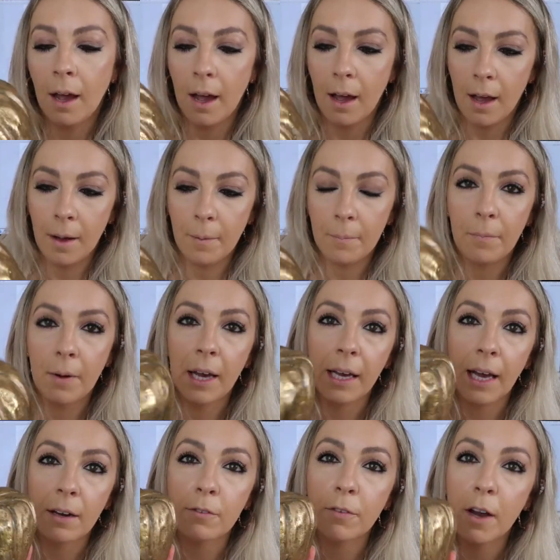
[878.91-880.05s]

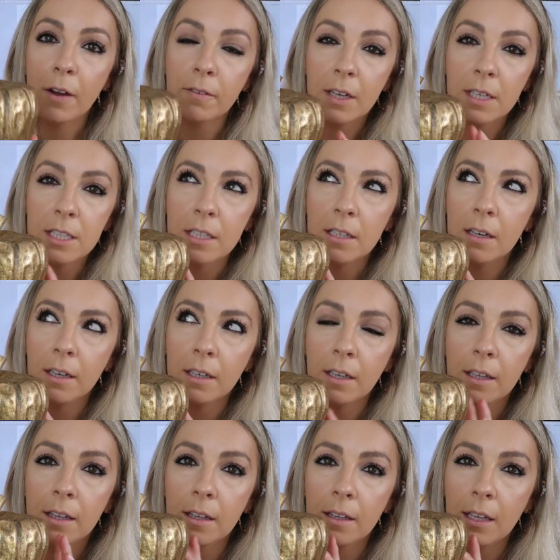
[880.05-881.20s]
Again, $5.99
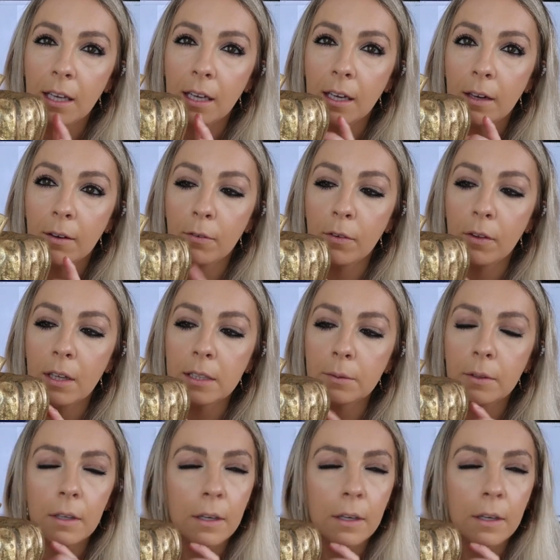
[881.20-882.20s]
I think for this one.